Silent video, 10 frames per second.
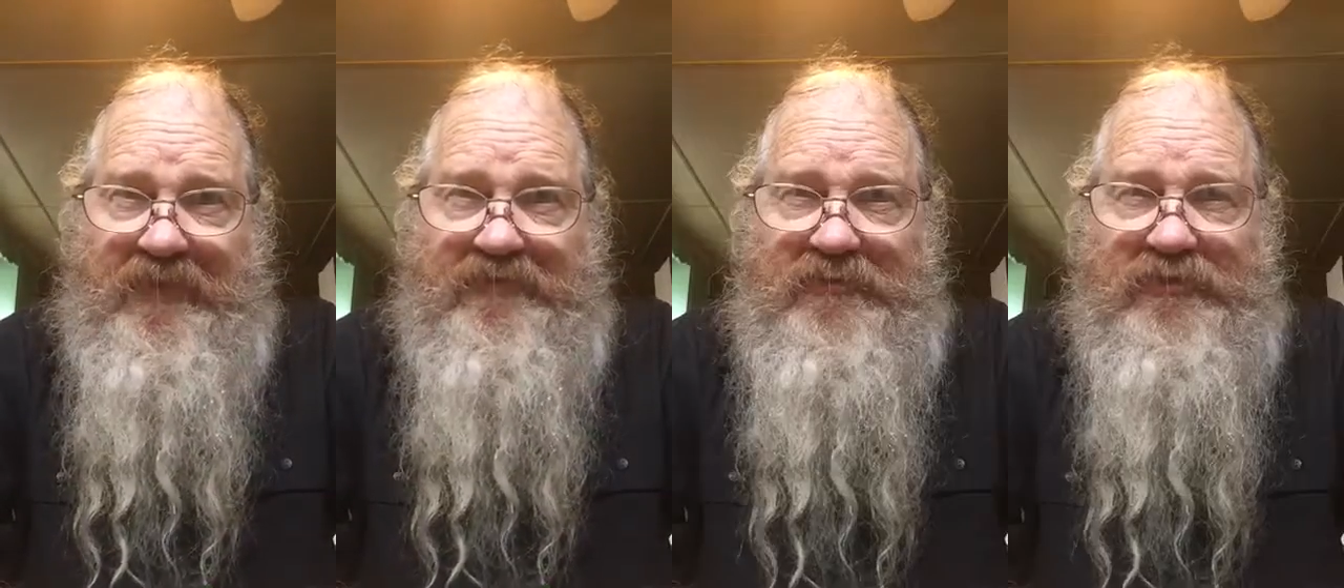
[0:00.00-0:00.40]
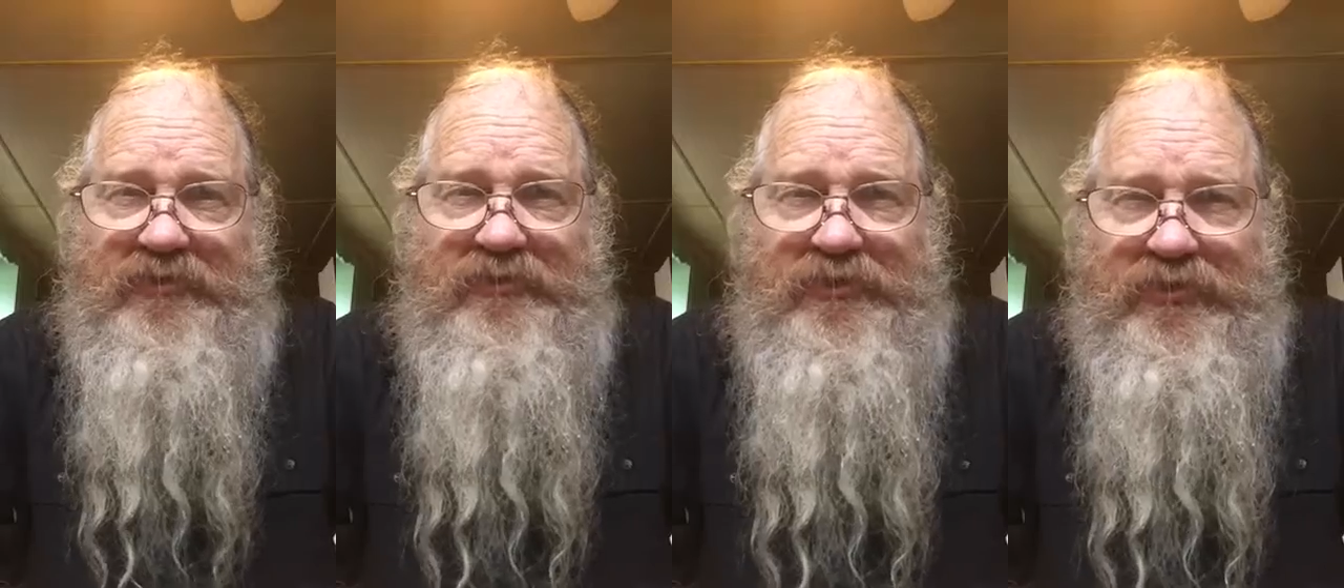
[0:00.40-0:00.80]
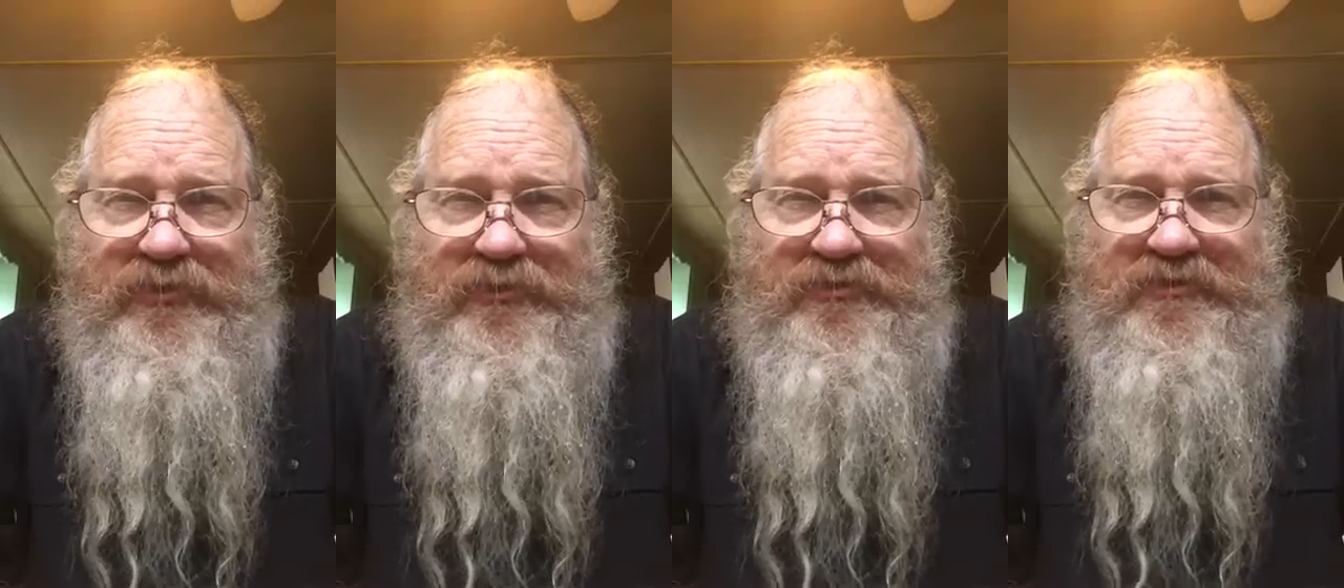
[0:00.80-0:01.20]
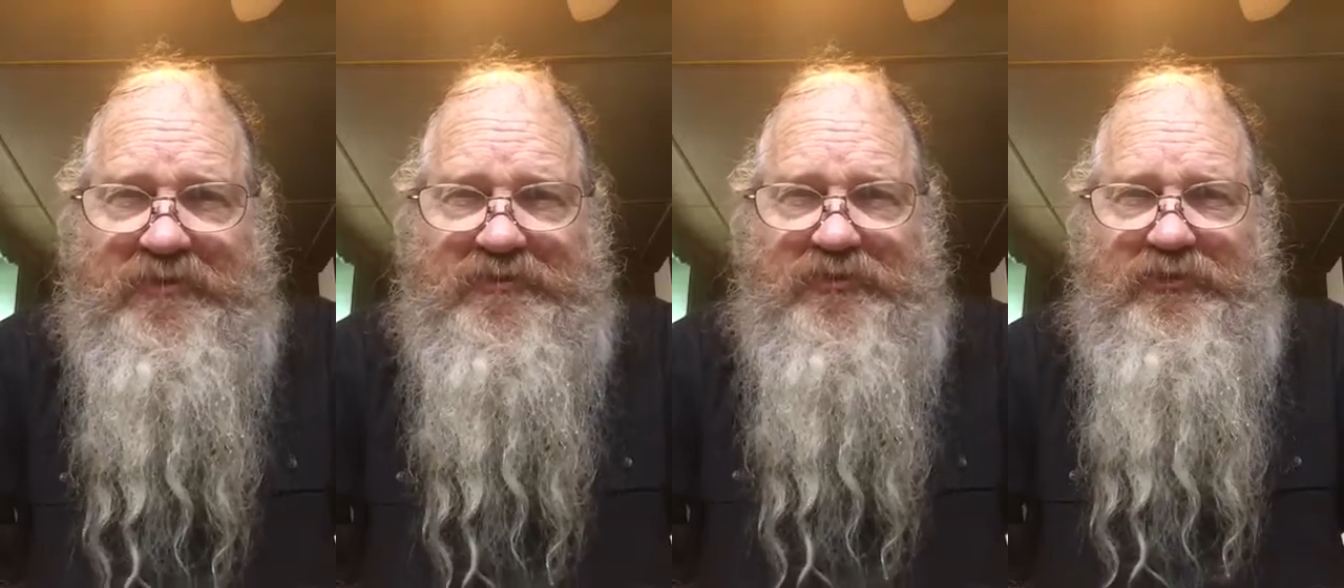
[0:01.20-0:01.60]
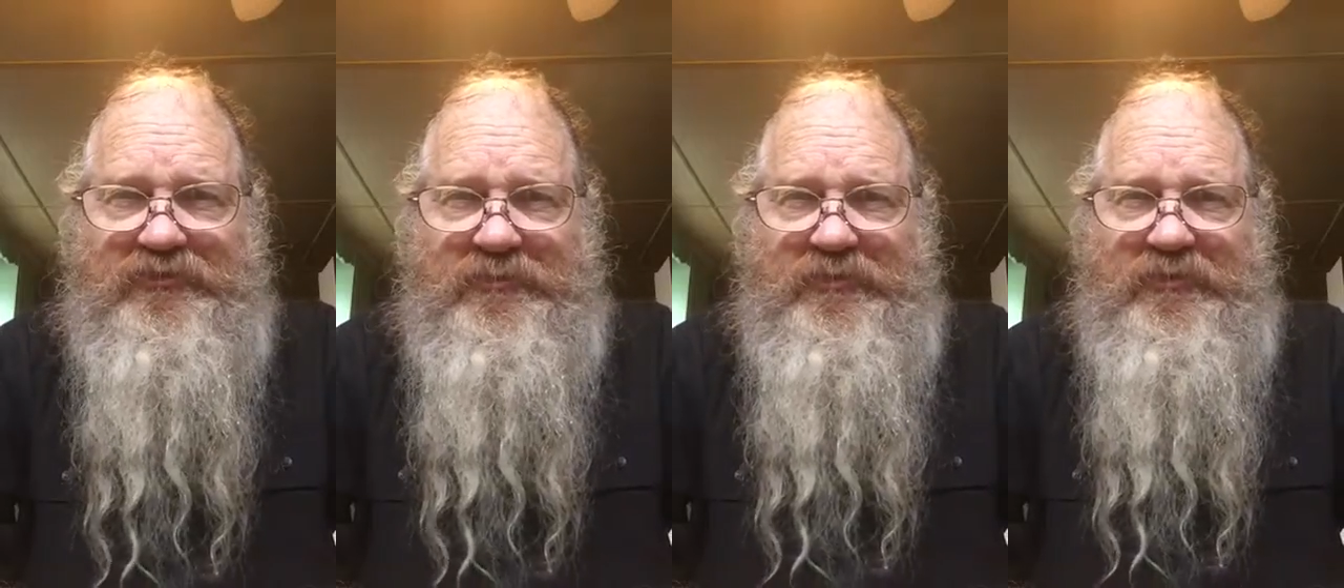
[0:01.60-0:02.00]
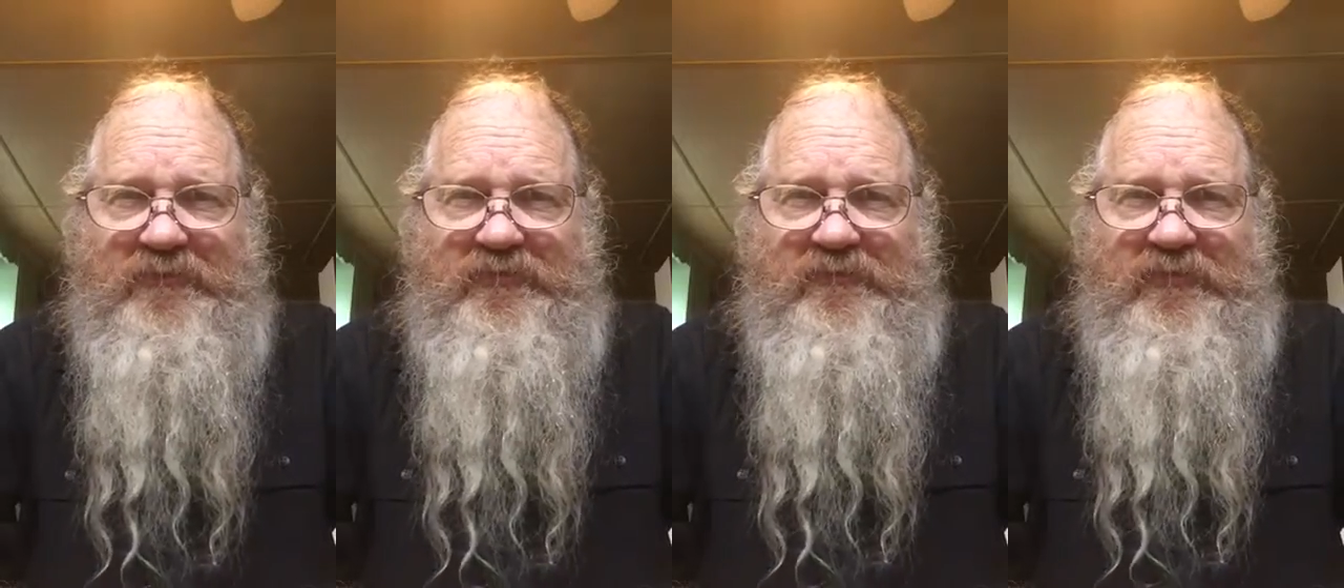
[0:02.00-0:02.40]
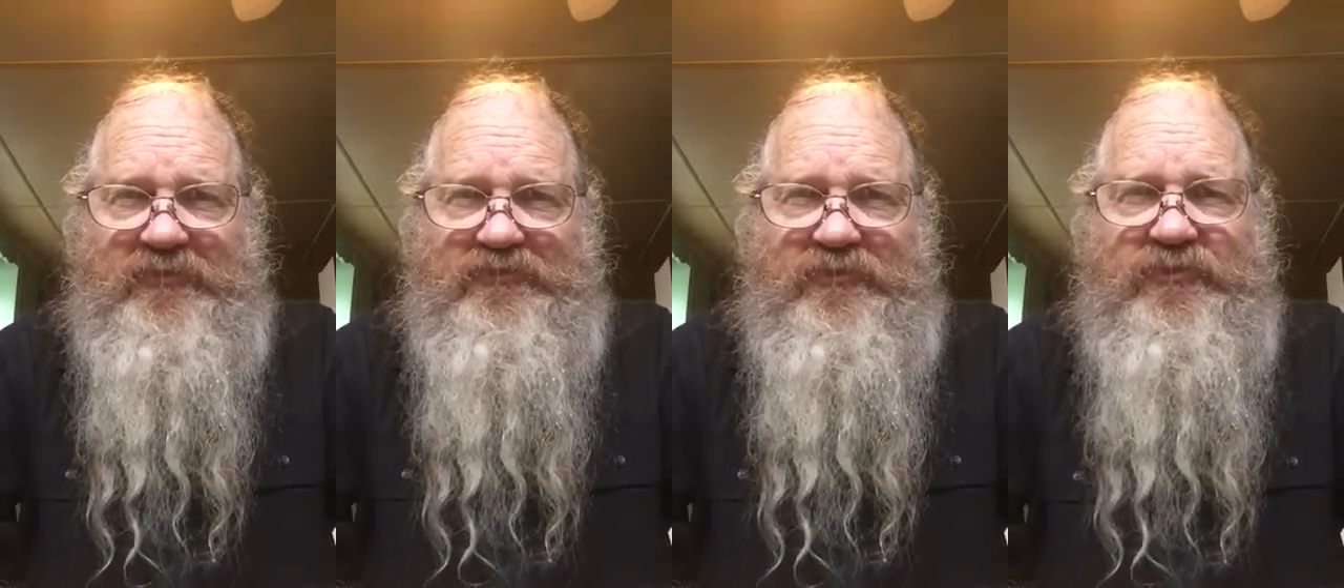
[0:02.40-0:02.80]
So you use this crucible of reversal.